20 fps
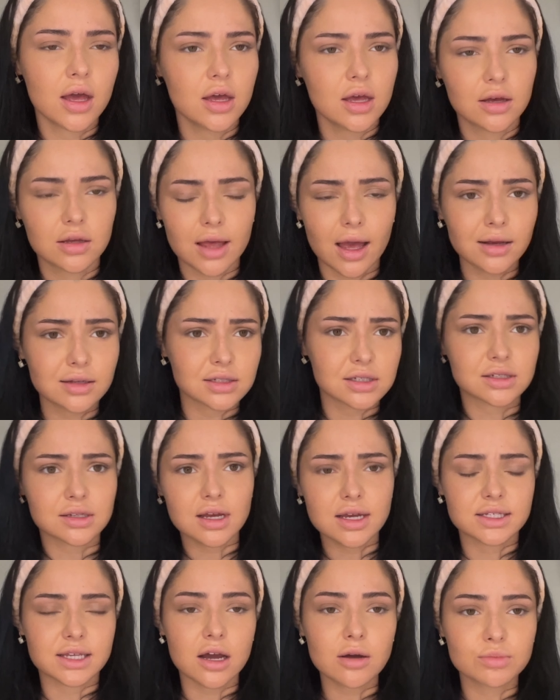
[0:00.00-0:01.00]

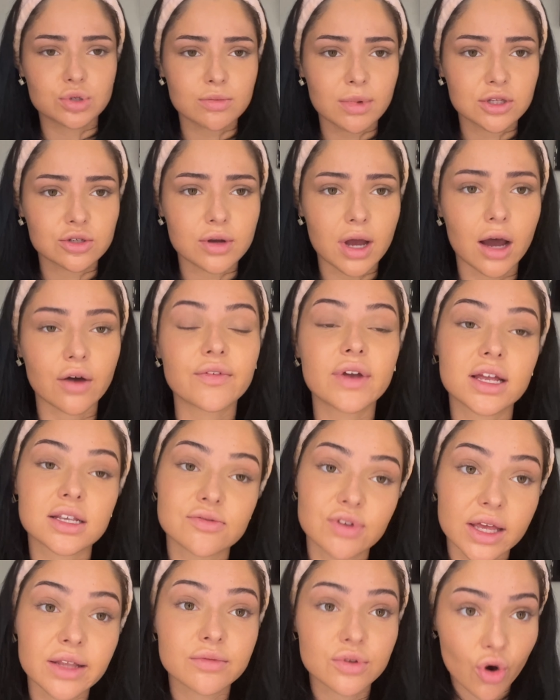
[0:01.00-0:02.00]
exercise helps your mental health.
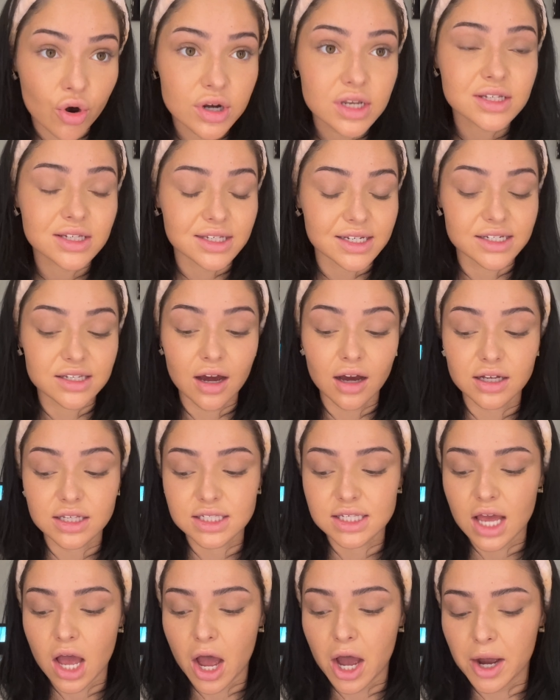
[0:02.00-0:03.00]
It honestly
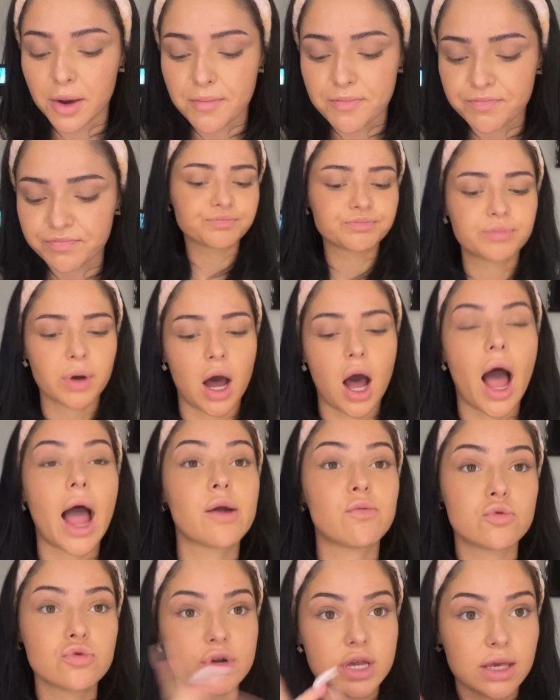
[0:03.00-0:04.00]
does. But I
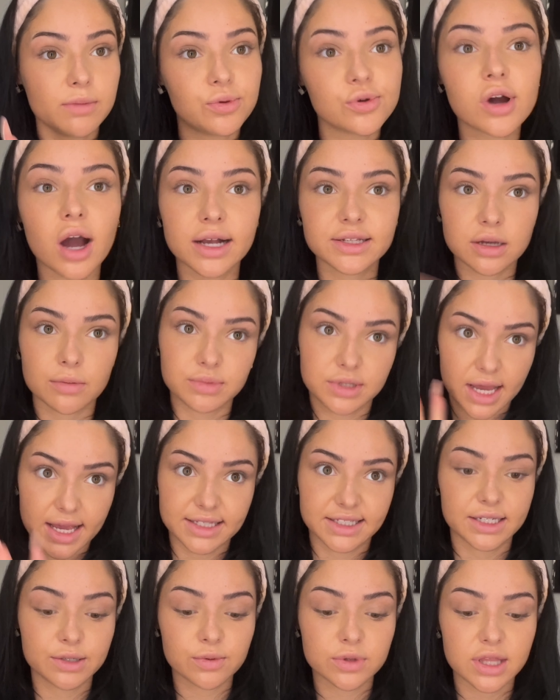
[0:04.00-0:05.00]
will keep you guys
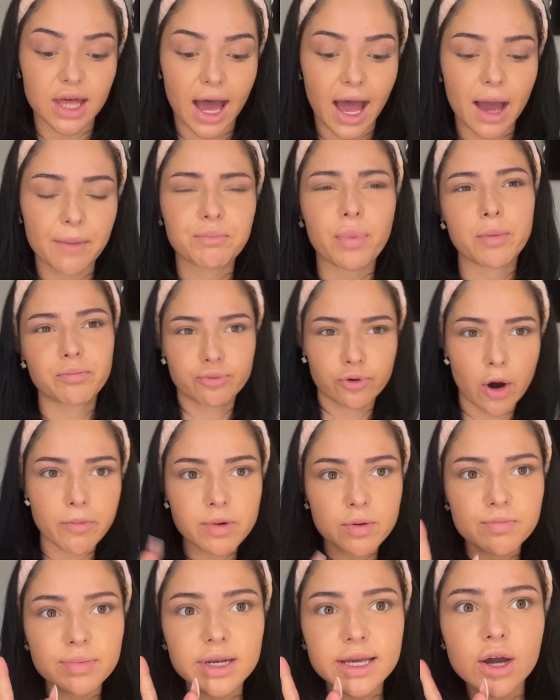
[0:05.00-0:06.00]
updated with that, but
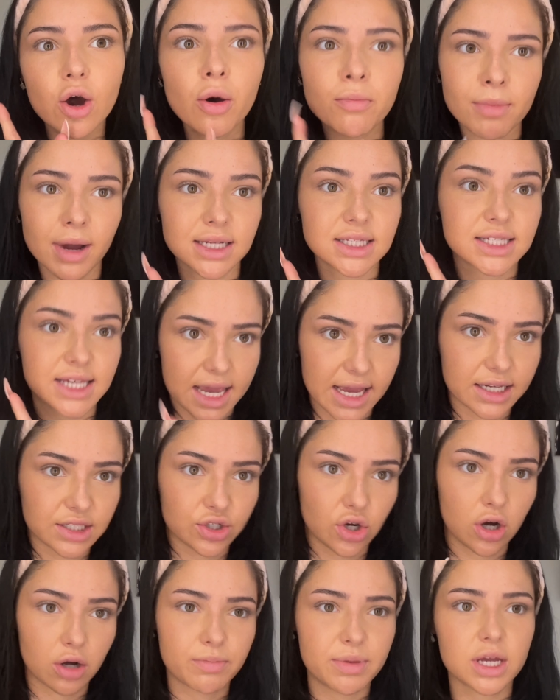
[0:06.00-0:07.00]
probably on my
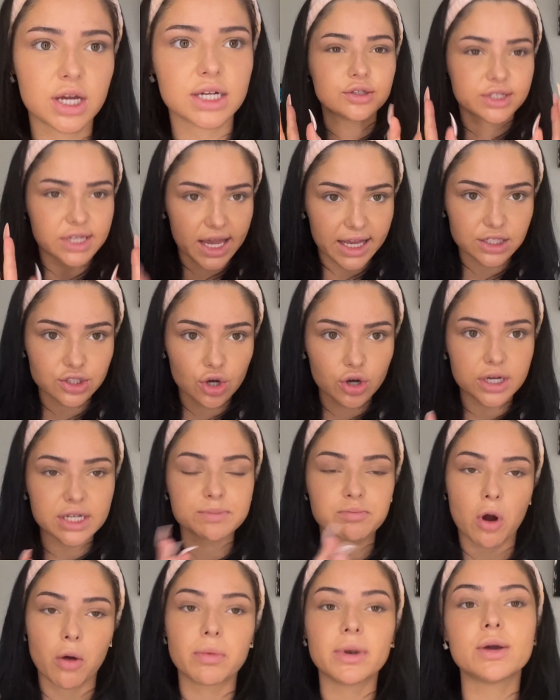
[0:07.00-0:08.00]
TikTok, because TikTok is
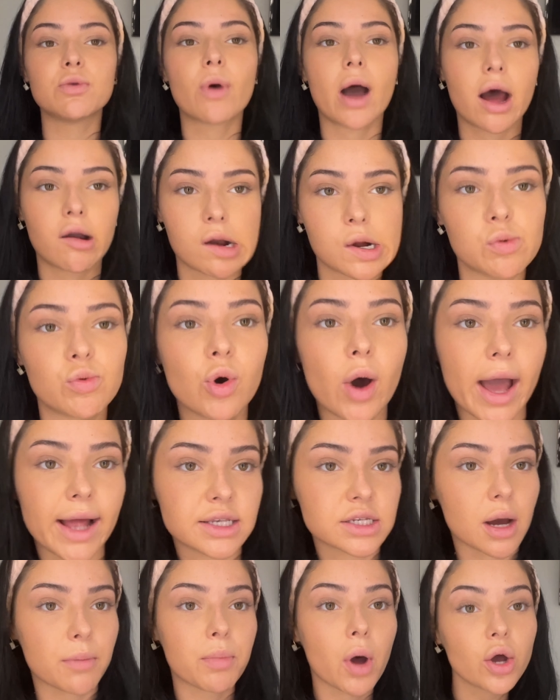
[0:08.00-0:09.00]
probably where I will
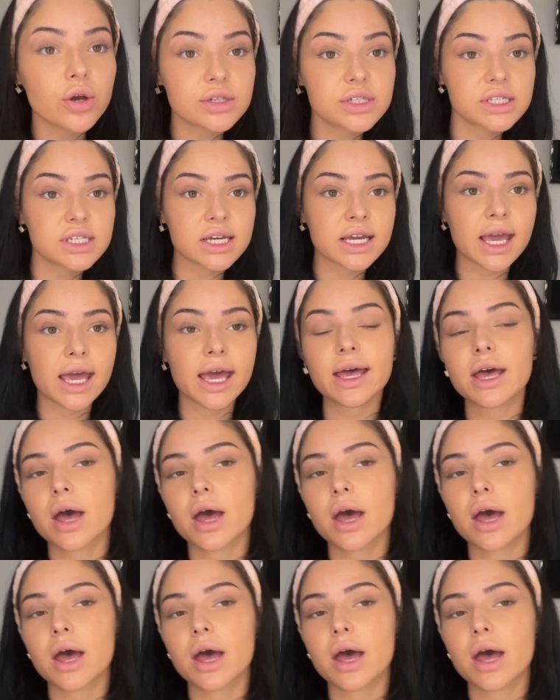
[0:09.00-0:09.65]
end up posting it.